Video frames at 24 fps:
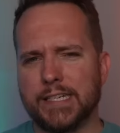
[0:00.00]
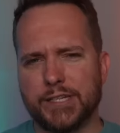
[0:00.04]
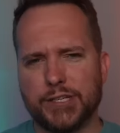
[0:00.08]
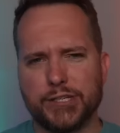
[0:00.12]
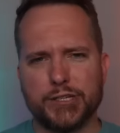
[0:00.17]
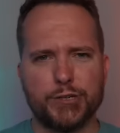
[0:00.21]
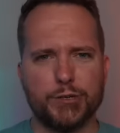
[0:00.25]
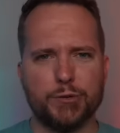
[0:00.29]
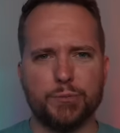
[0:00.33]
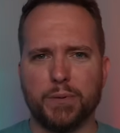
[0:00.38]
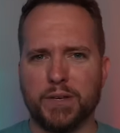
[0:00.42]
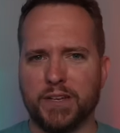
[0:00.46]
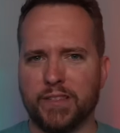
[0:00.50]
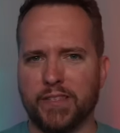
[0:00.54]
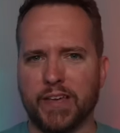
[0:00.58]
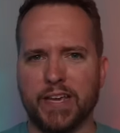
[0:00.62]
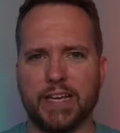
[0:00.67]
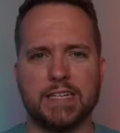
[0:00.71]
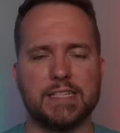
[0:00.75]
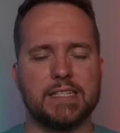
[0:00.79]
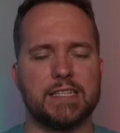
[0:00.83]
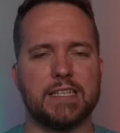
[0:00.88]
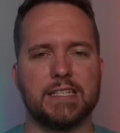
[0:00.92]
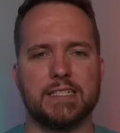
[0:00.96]
stupid
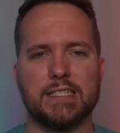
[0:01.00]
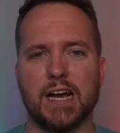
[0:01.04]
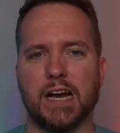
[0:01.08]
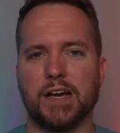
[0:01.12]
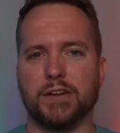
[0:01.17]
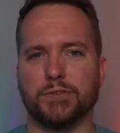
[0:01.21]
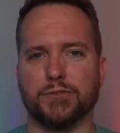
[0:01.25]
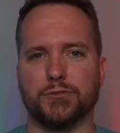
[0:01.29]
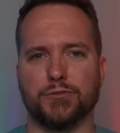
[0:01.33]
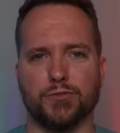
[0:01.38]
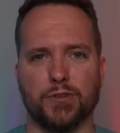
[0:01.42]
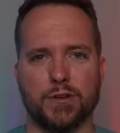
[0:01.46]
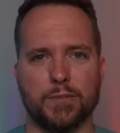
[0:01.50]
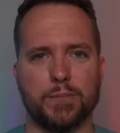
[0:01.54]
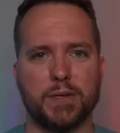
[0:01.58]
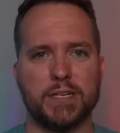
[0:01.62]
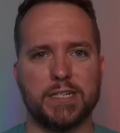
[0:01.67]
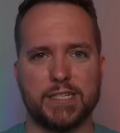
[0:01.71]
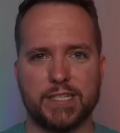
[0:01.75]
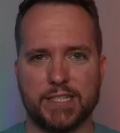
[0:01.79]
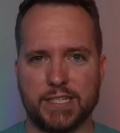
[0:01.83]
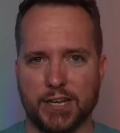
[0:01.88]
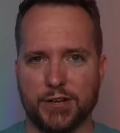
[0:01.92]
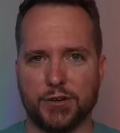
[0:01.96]
things that Donald Trump
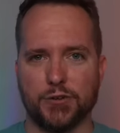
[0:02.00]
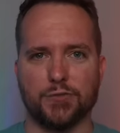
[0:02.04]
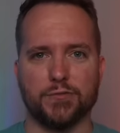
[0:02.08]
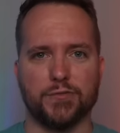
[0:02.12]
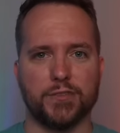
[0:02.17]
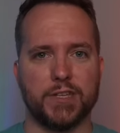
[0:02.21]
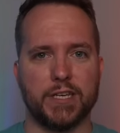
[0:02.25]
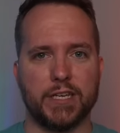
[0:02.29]
has said over